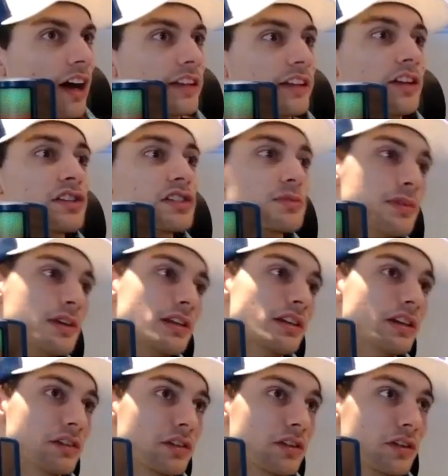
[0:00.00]
I guess
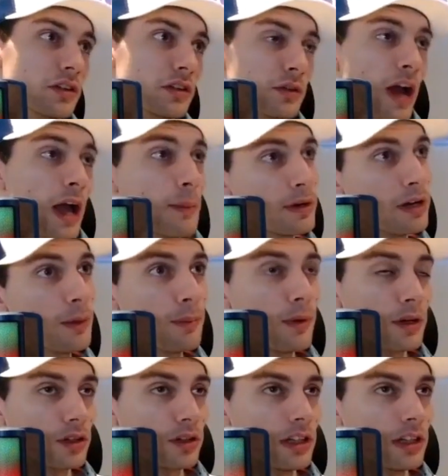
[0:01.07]
speaking of wrapping up on